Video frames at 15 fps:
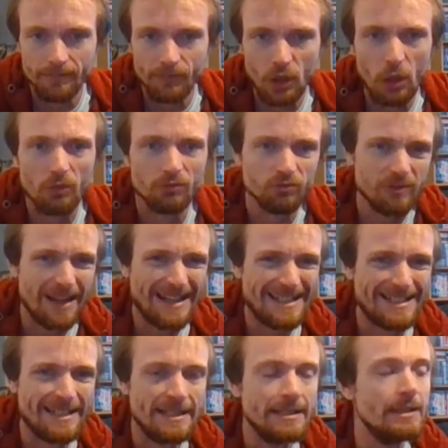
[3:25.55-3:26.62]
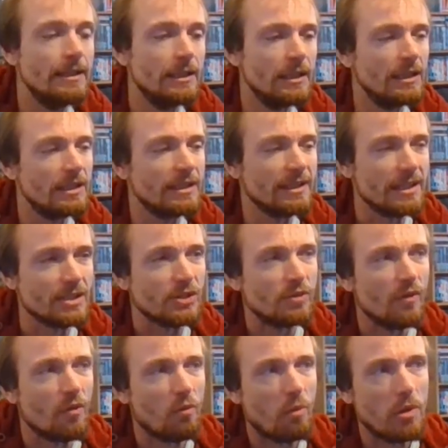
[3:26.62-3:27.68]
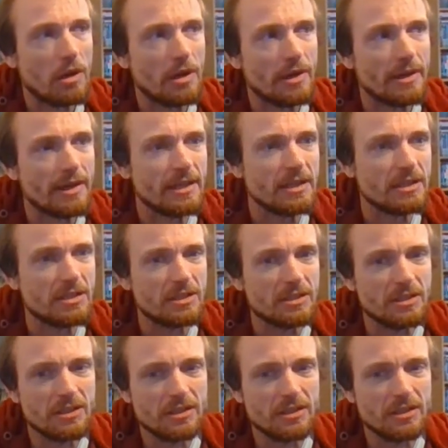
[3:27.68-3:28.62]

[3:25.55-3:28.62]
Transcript: not fancied, that's the wrong word, it's